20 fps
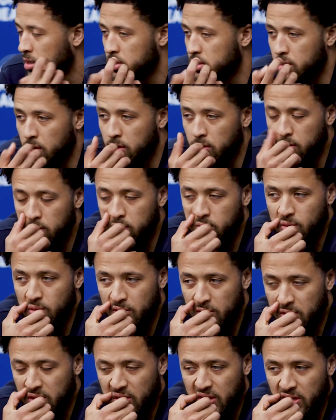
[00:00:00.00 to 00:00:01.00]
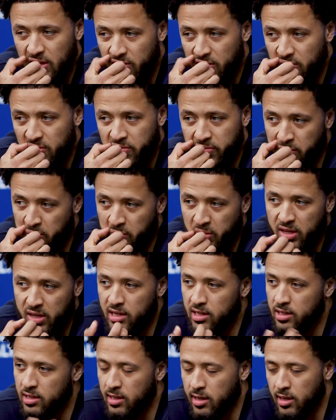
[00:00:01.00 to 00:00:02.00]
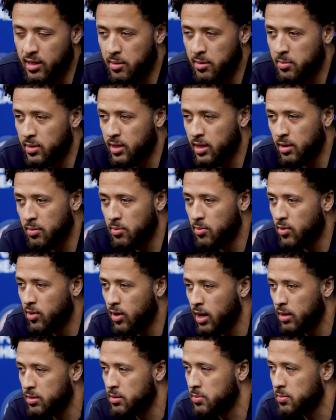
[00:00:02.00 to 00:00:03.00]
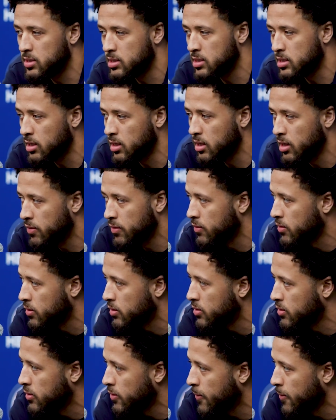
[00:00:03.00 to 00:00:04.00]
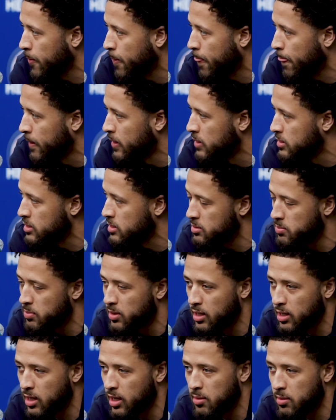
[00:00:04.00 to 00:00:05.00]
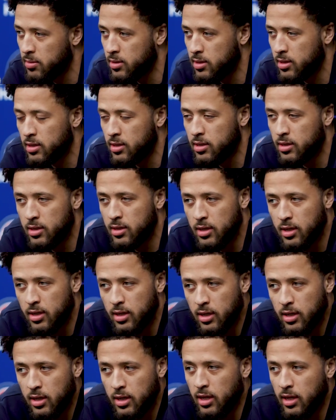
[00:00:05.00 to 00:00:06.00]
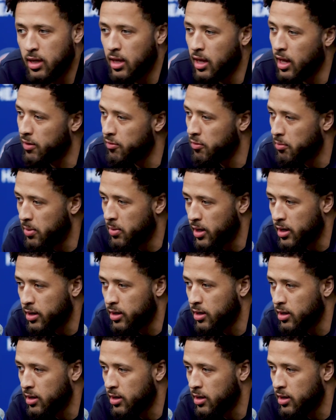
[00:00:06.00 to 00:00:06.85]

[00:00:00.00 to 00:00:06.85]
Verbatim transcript: So for me, I mean, I'm more optimistic than ever and just being able to have a better